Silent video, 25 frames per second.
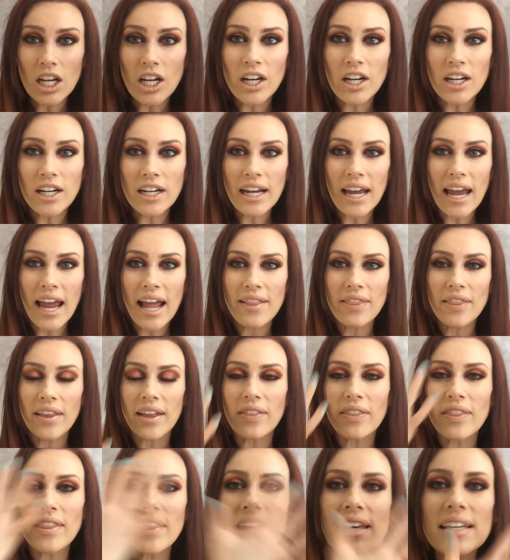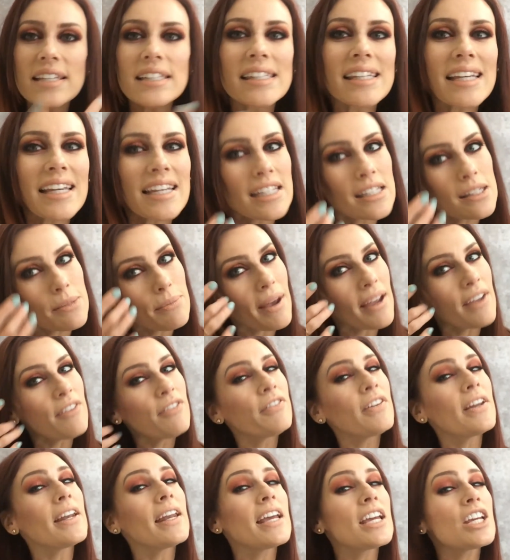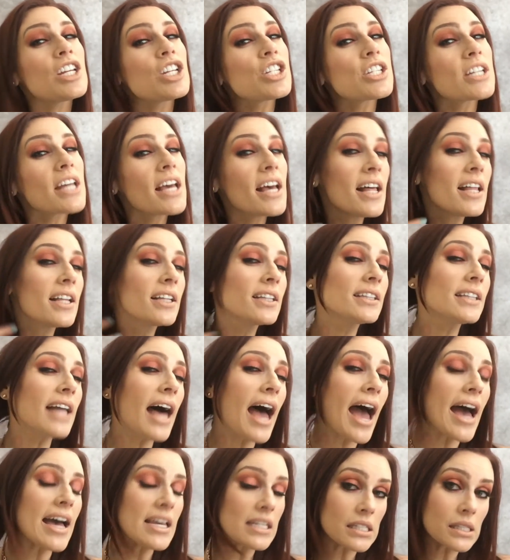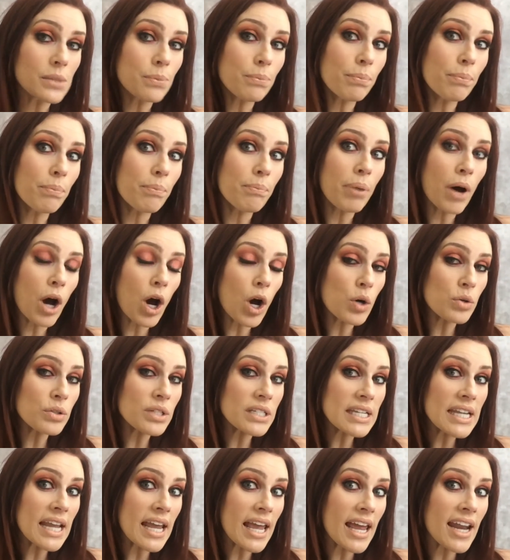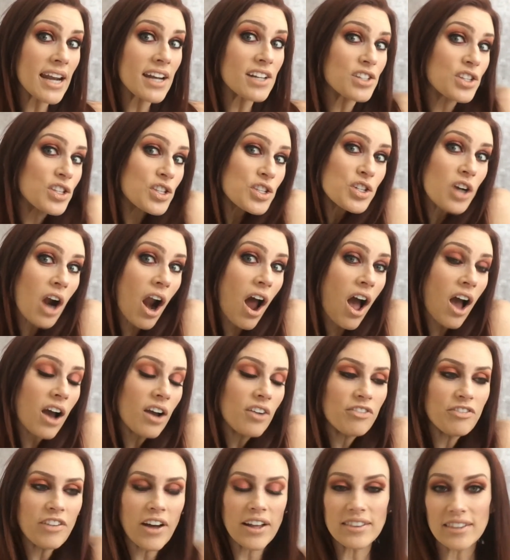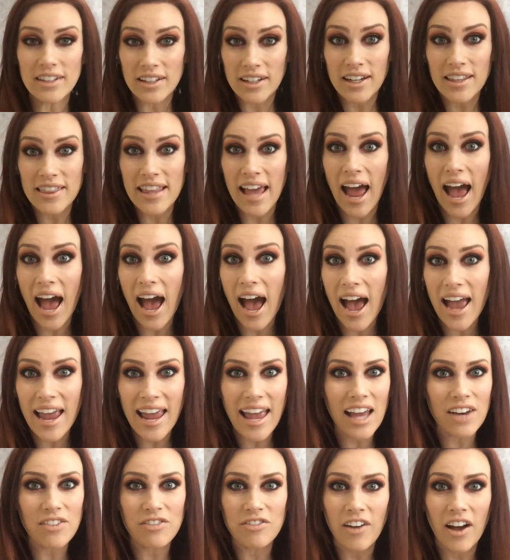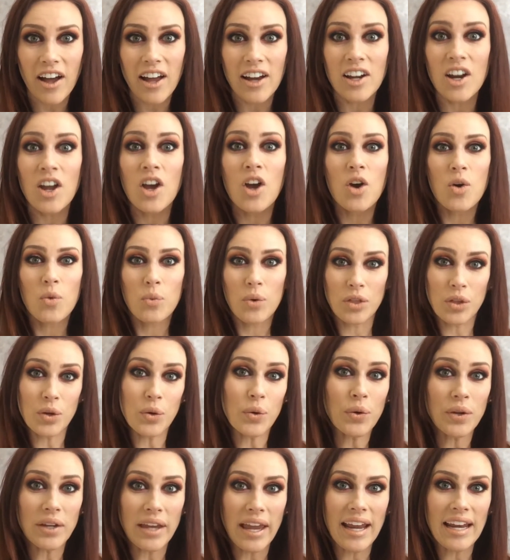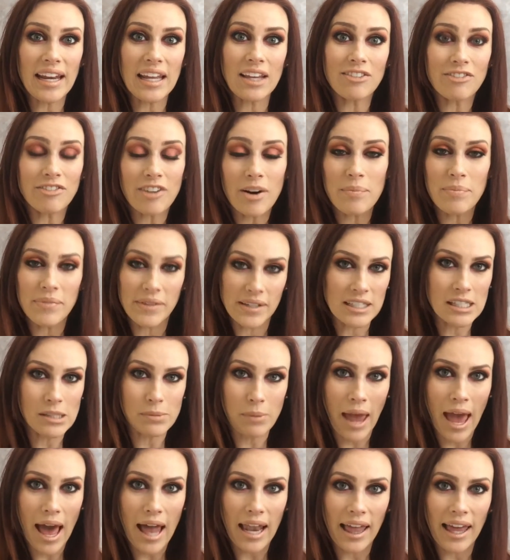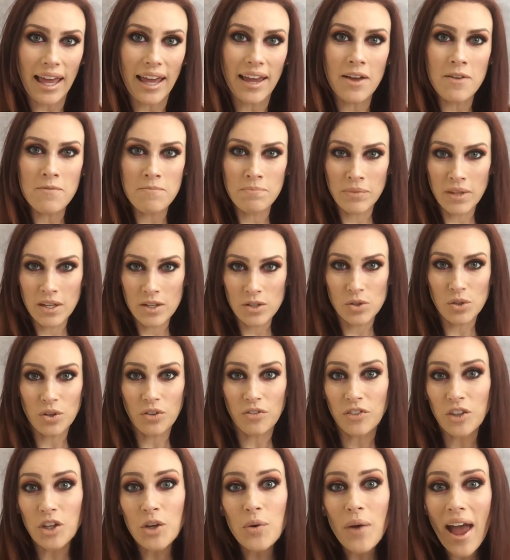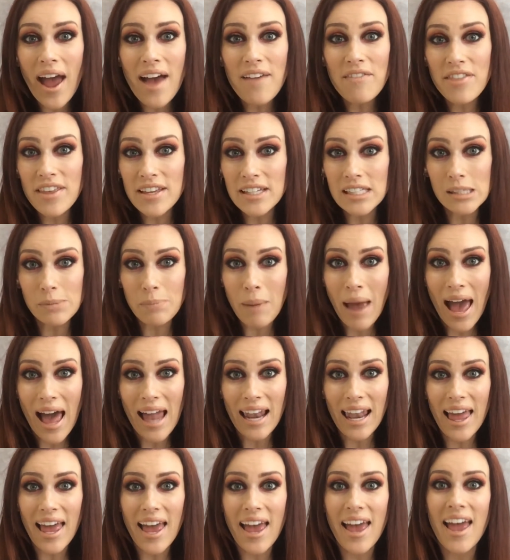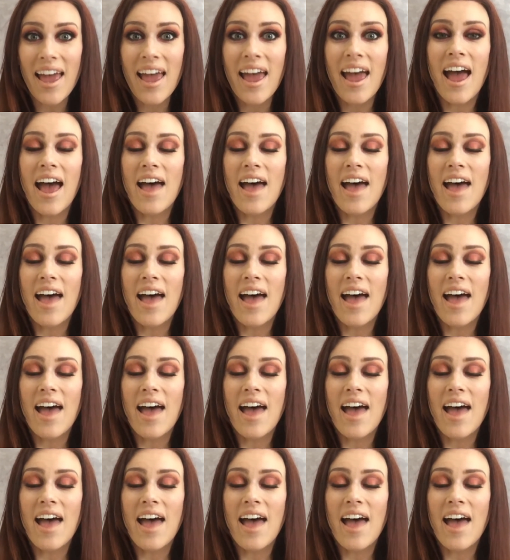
look, and then this is my finished last potent, strong, fun look that I had fun with creating from this palette. So if you have this palette,